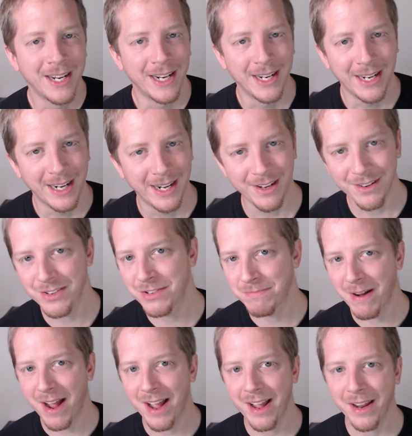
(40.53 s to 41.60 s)
Here's
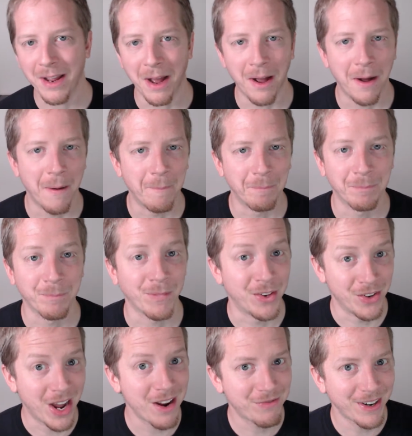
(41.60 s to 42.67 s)
my,
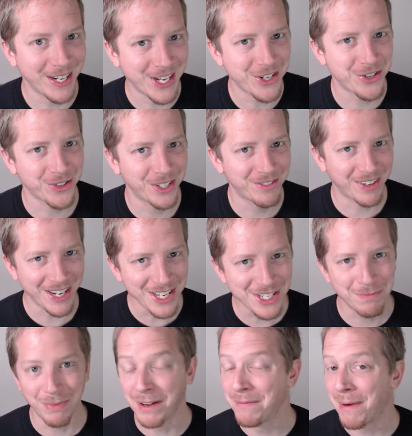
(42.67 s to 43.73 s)
not financial advice,
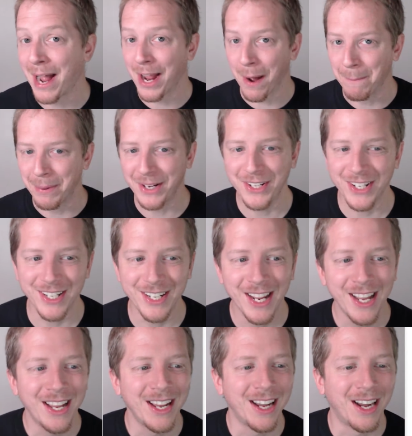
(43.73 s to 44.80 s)
but my opinion
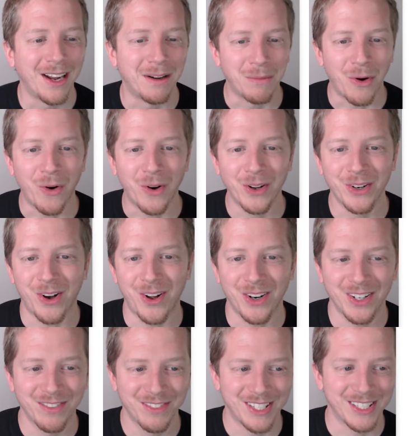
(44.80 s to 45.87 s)
on all
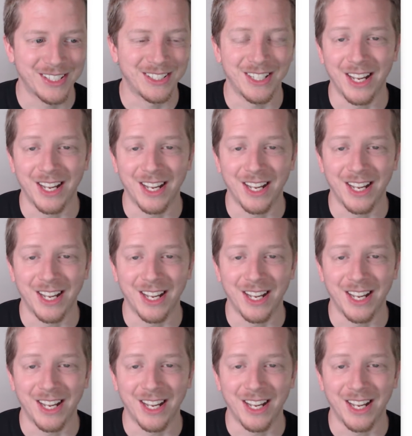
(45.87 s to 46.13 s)
of this.